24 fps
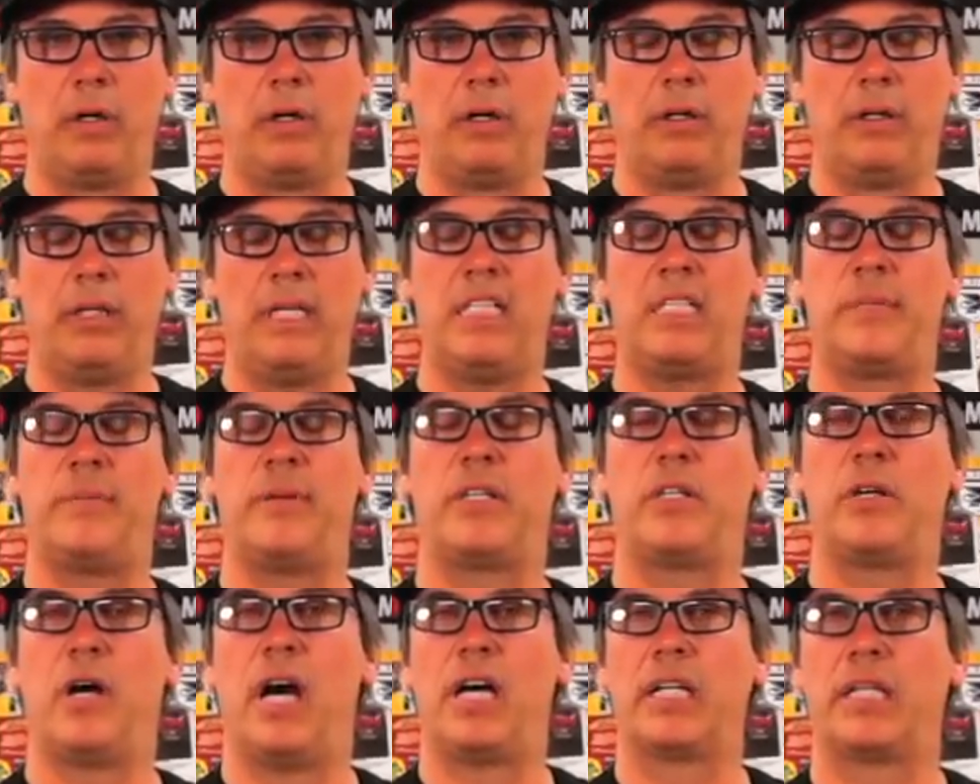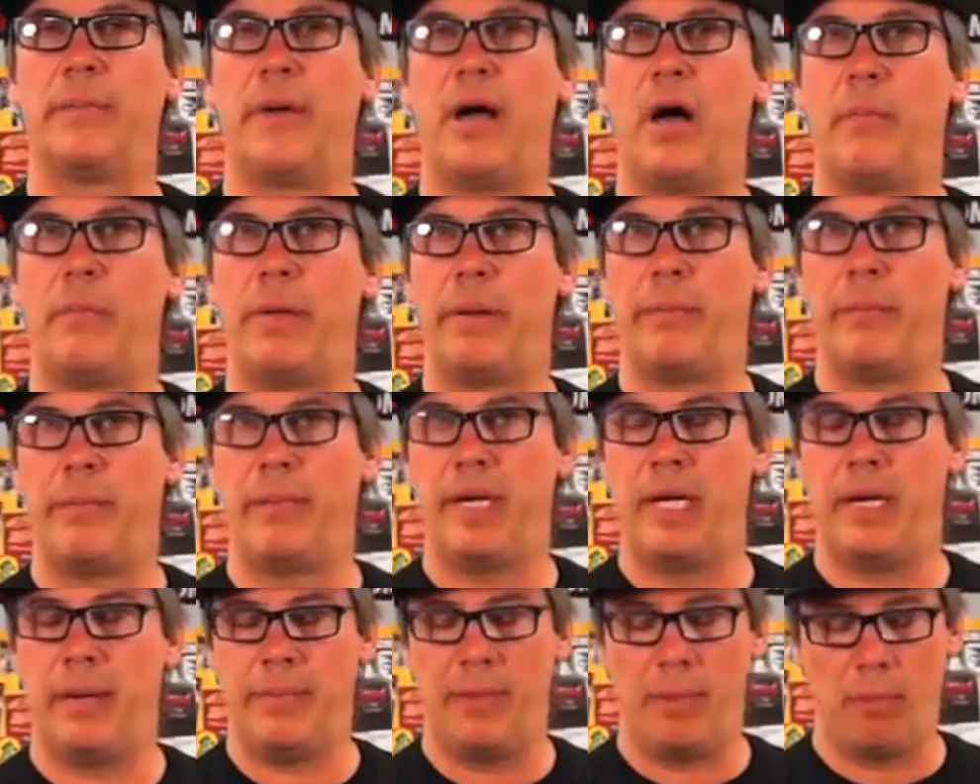needs to be talked about. People
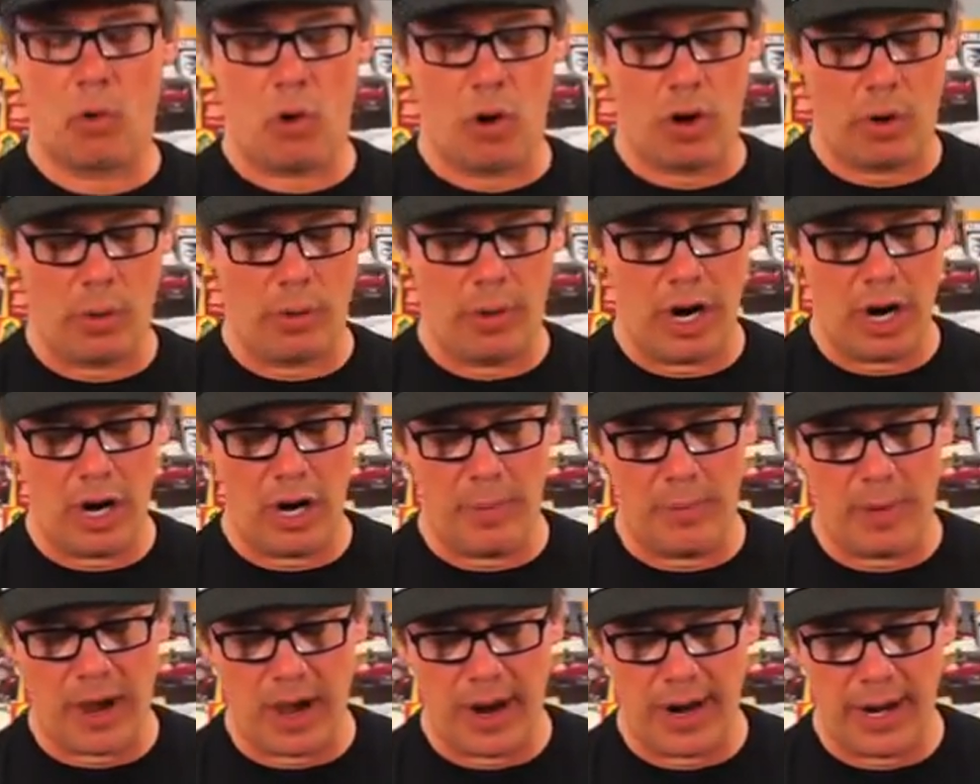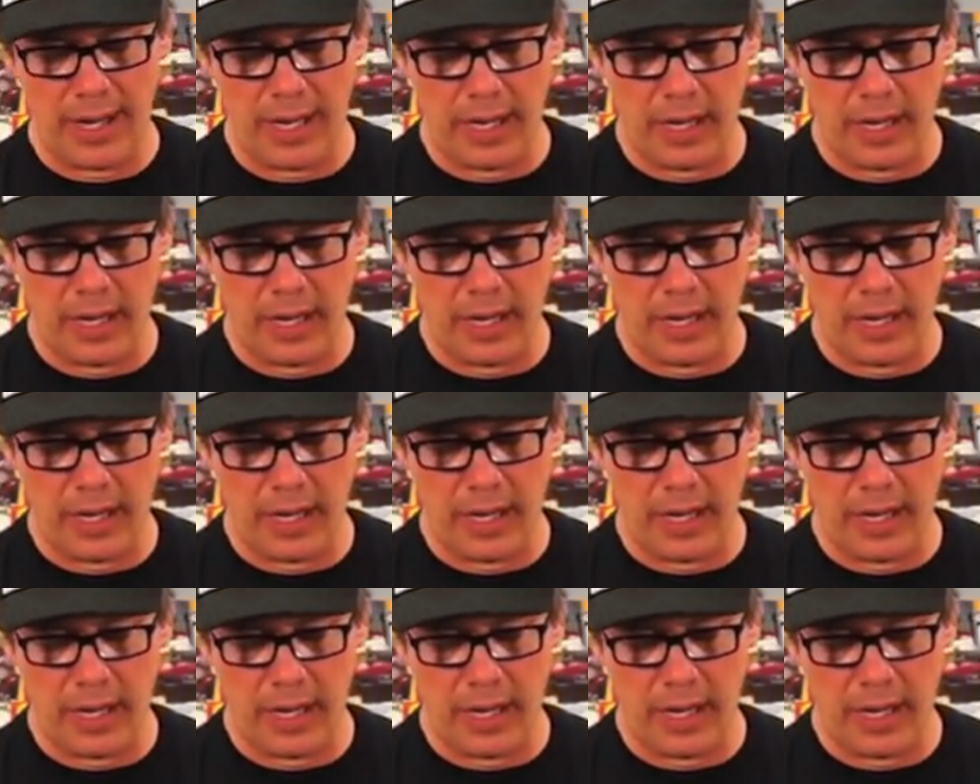need to be more aware about it.